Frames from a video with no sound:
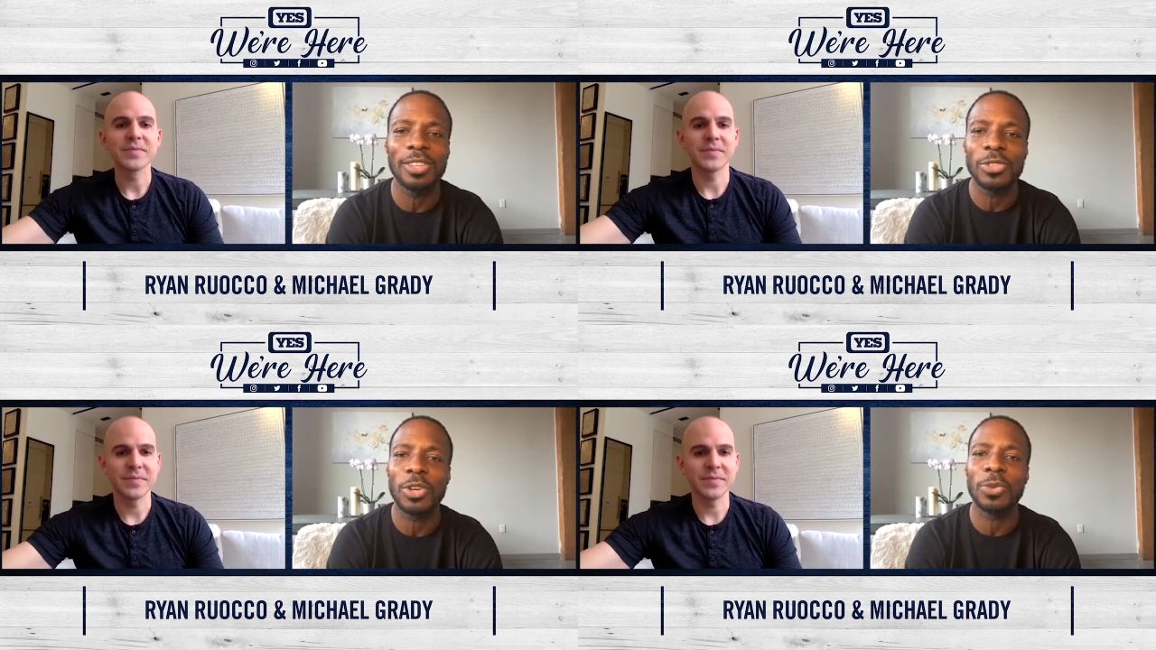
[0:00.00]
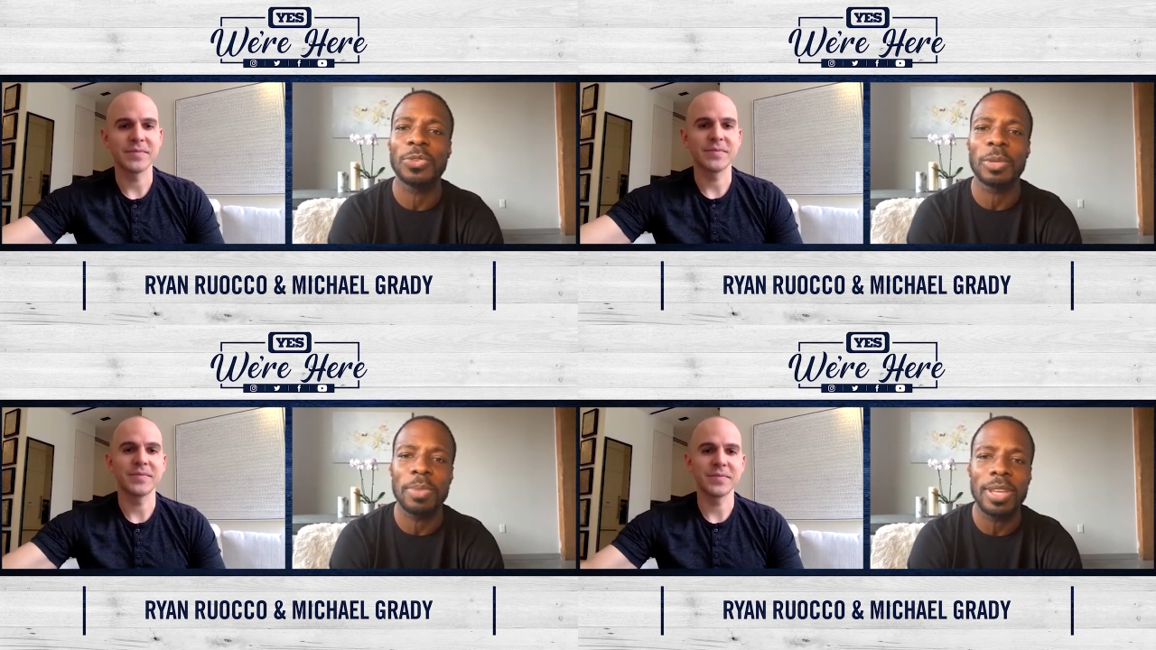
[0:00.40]
Speaker 1: so
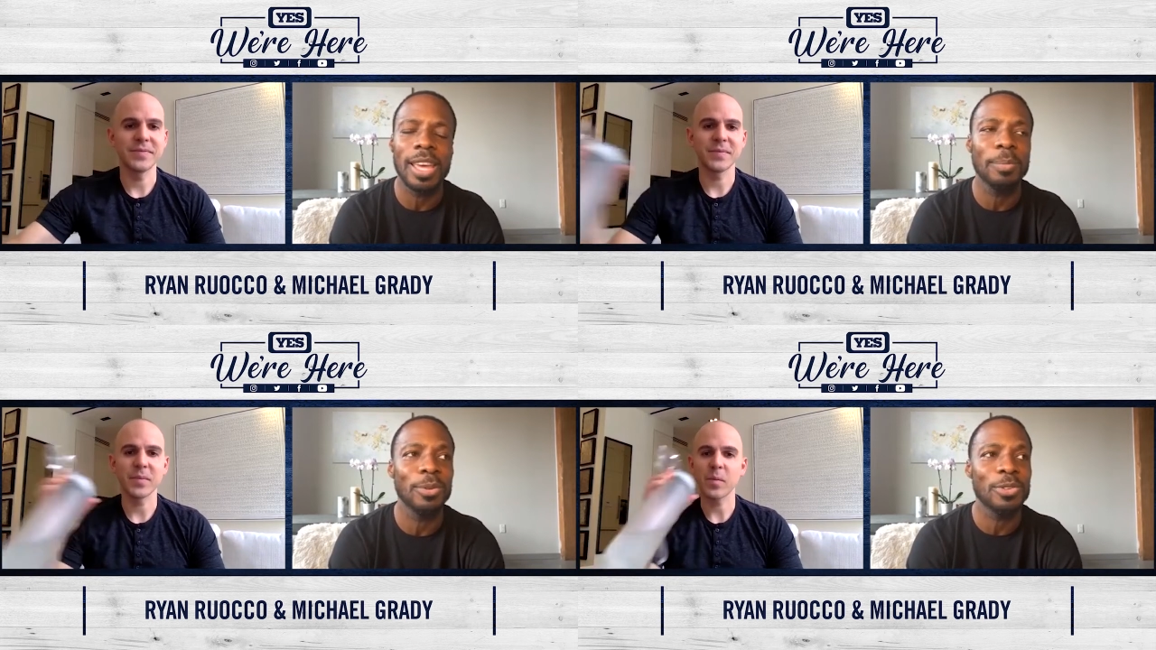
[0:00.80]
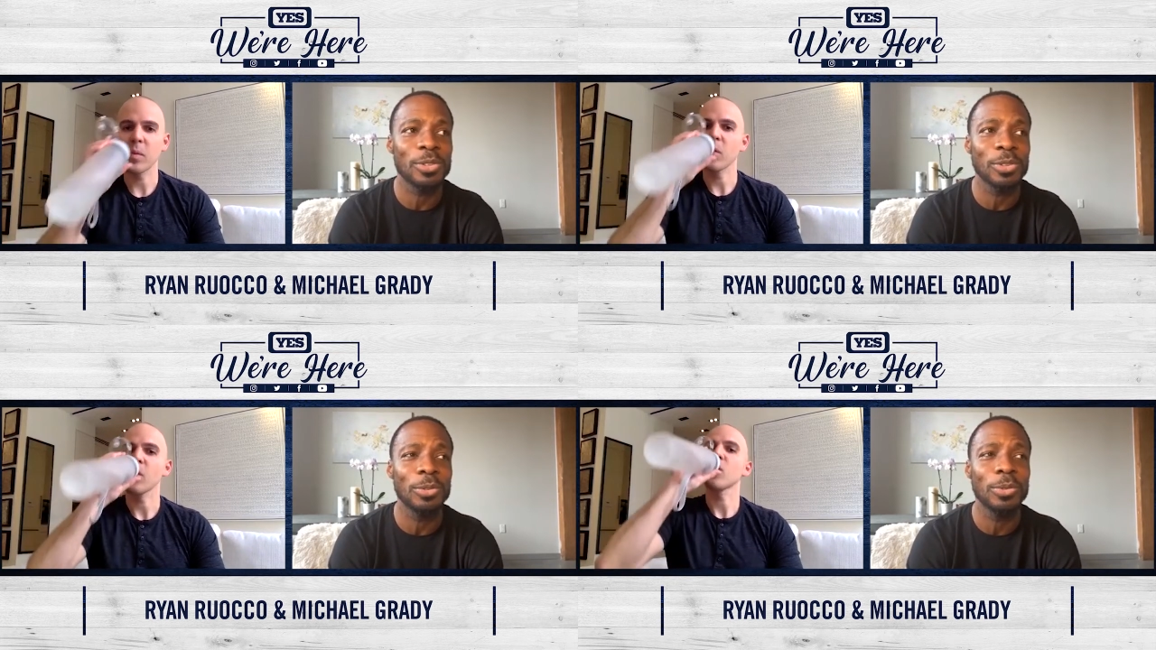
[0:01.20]
to be able
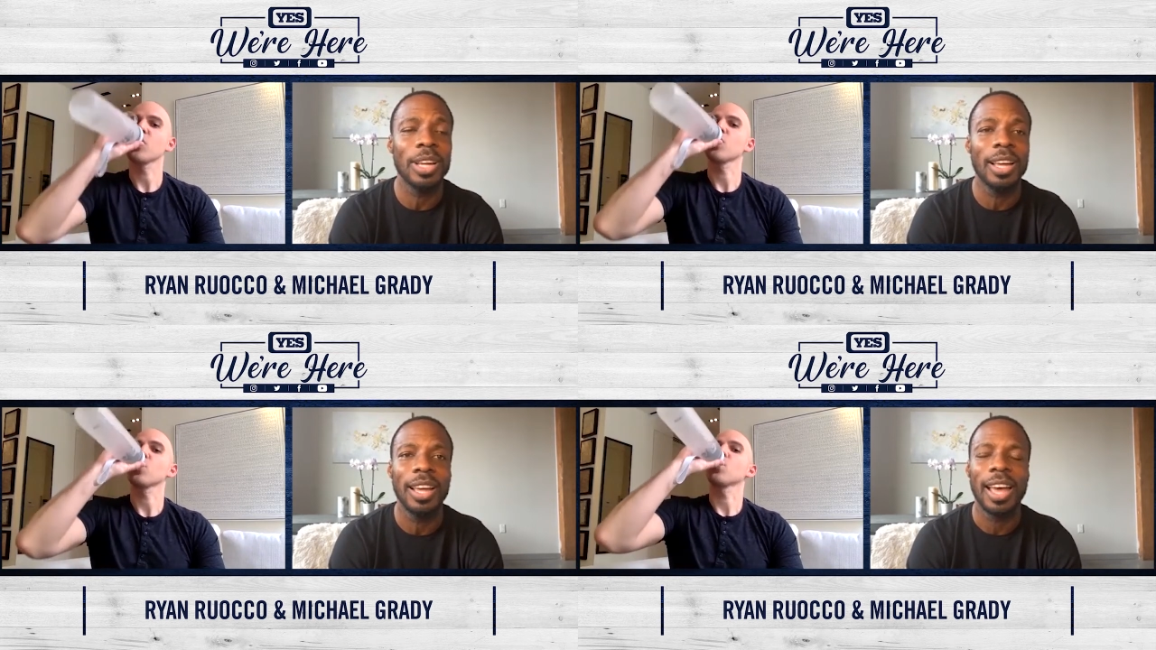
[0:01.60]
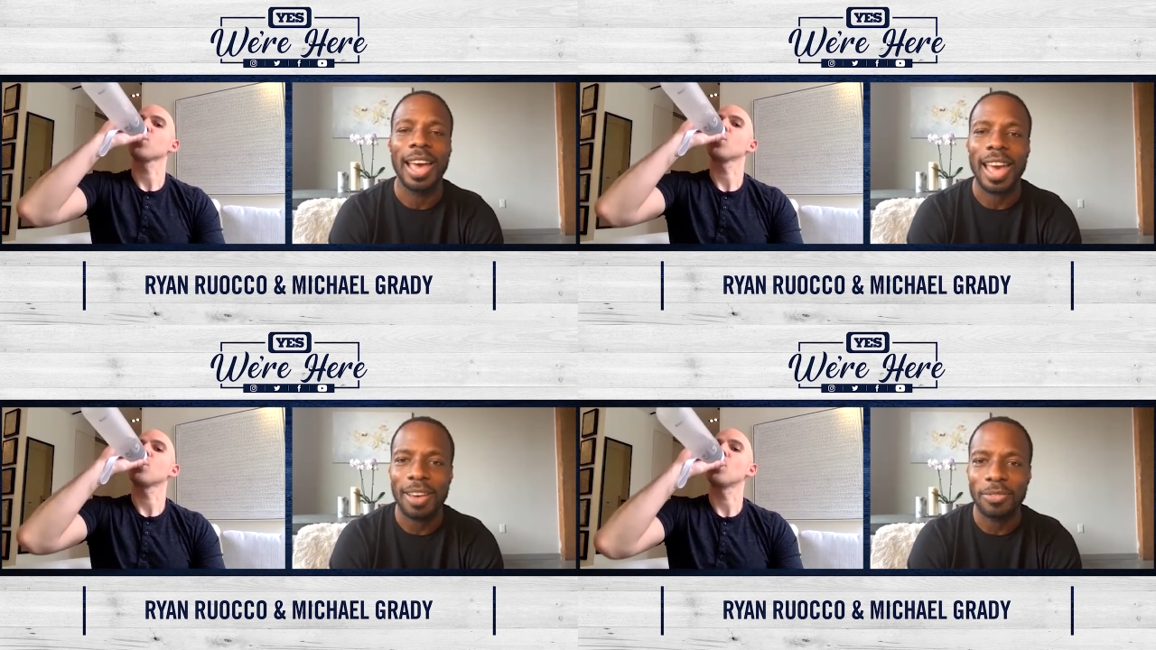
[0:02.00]
to
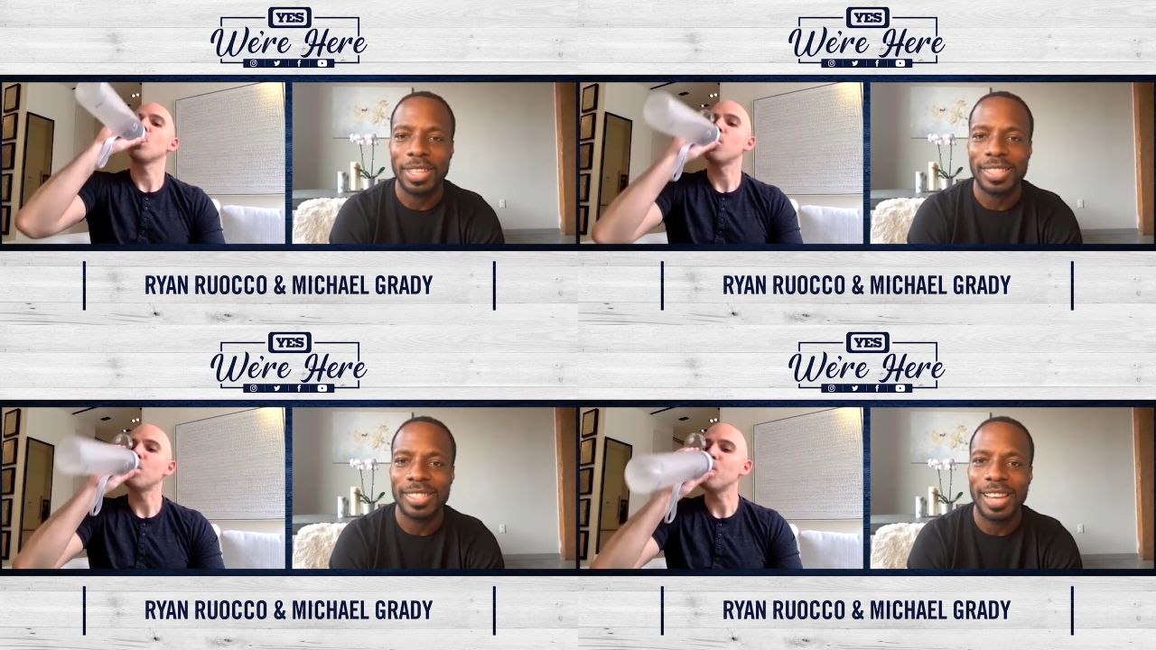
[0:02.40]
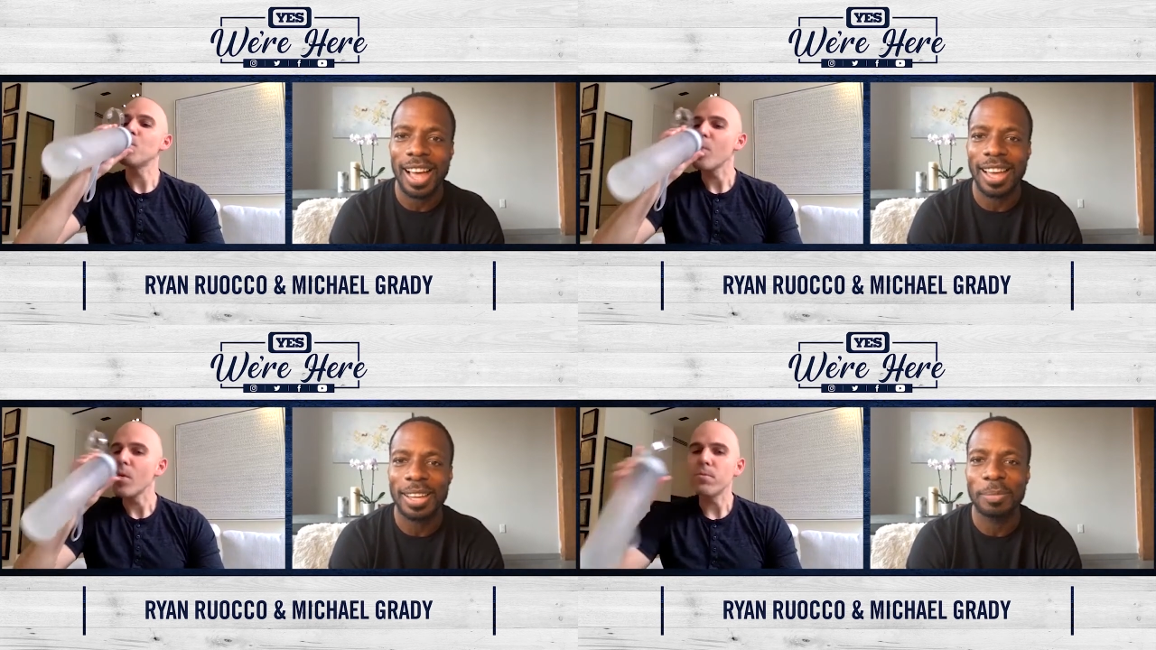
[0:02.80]
have this
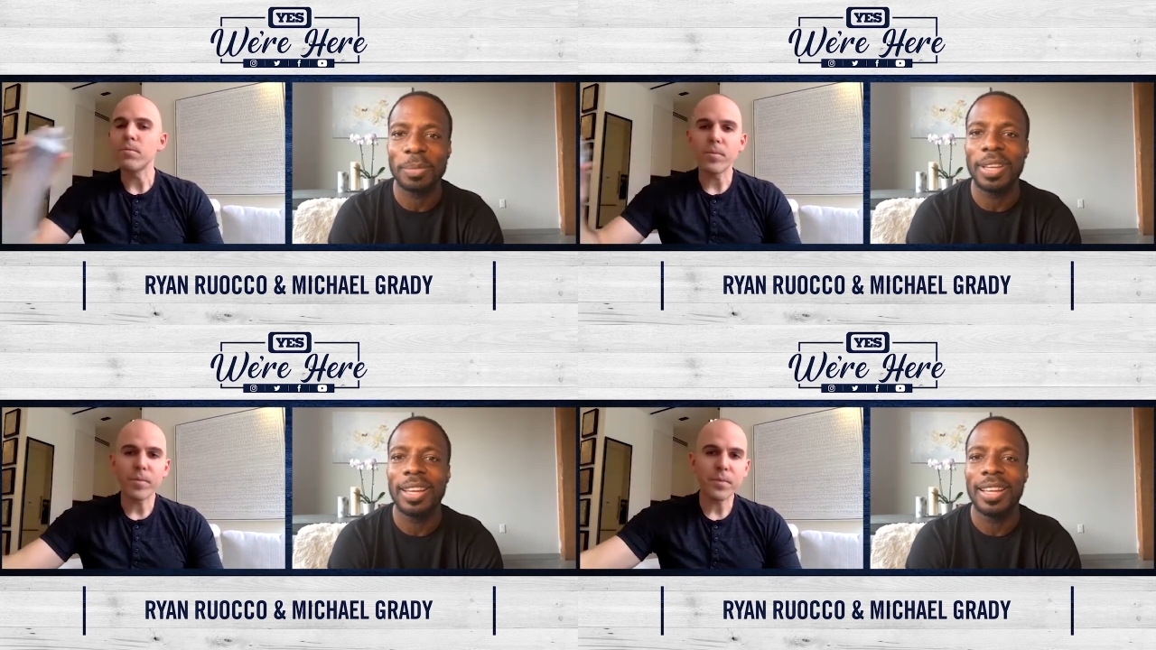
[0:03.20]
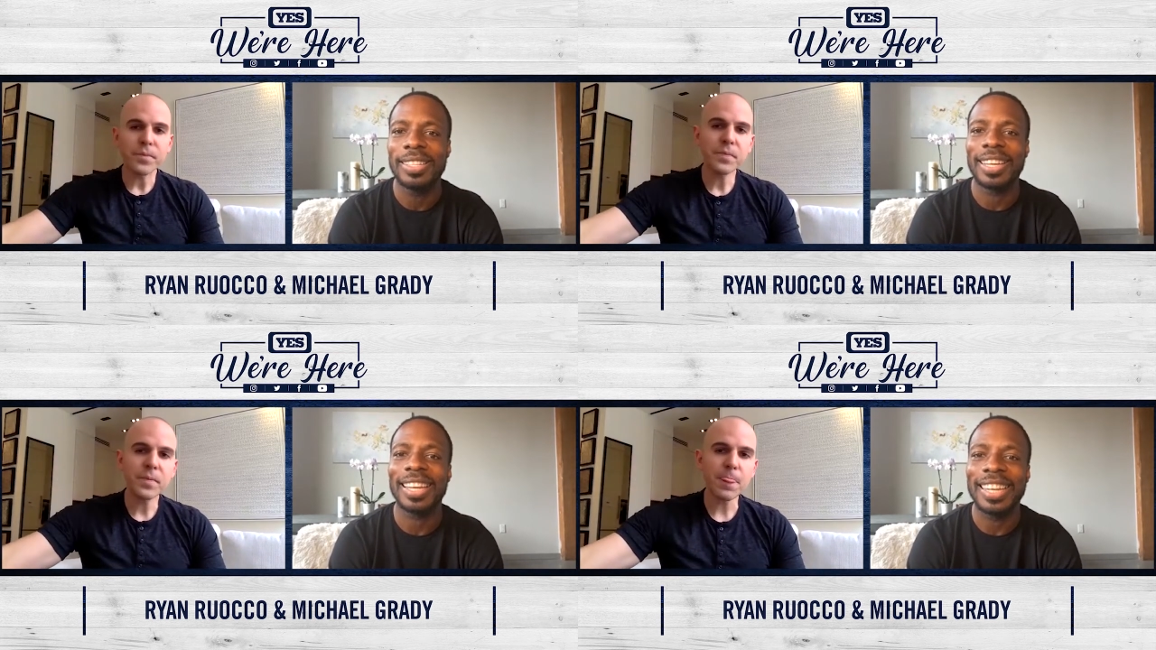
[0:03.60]
time
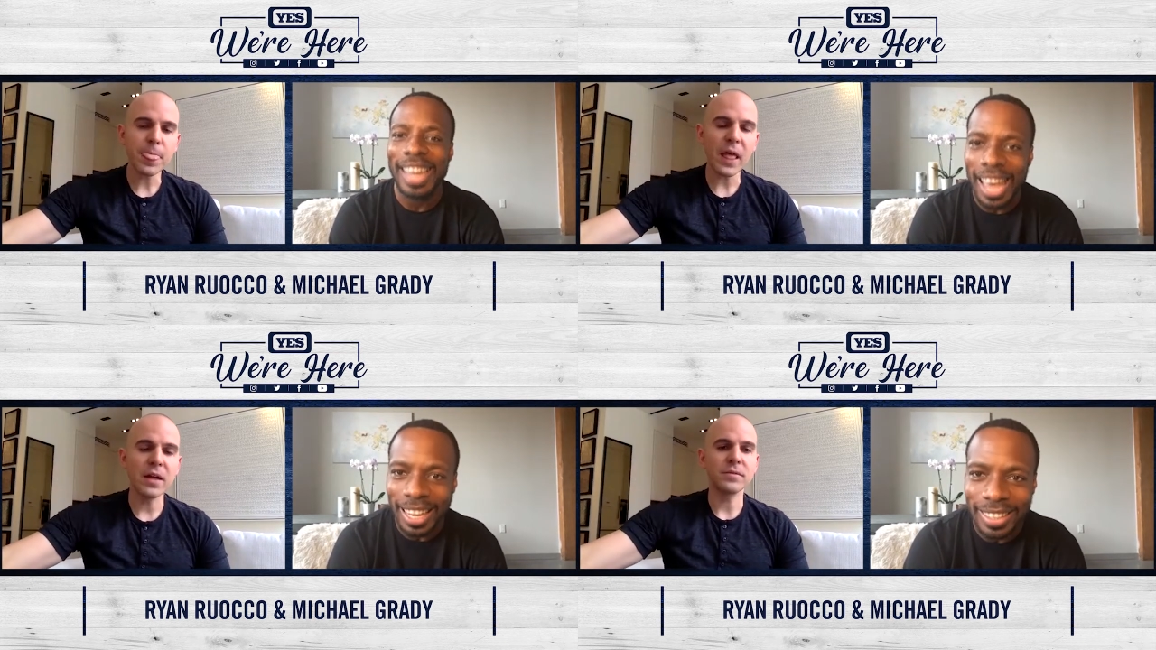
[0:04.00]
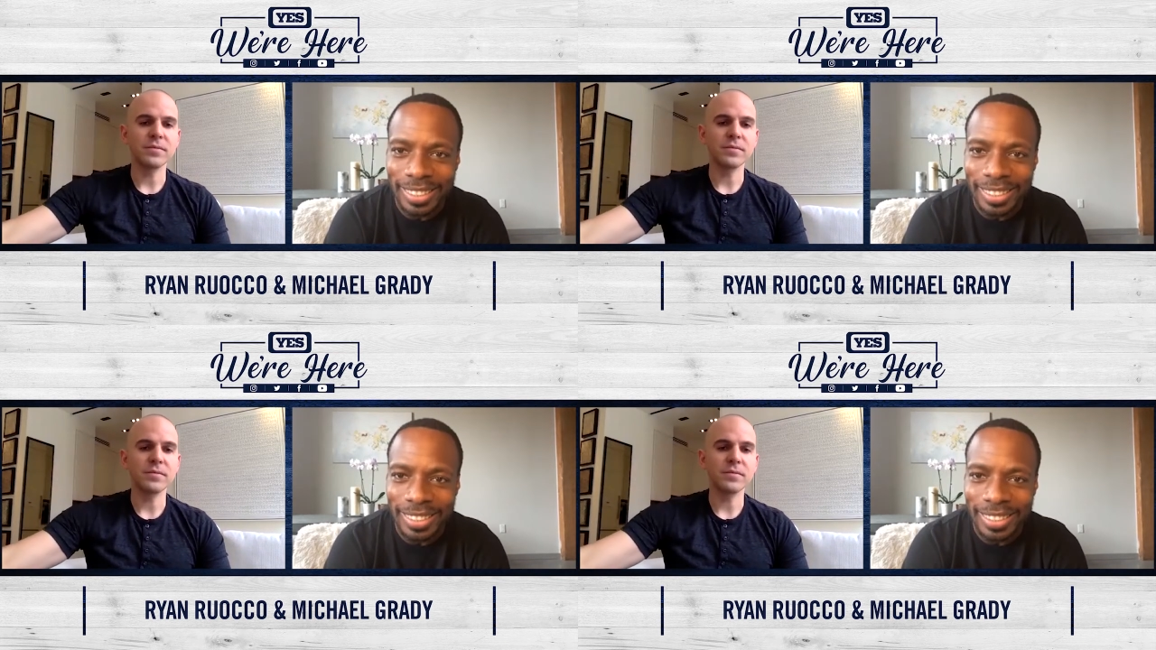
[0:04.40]
to connect,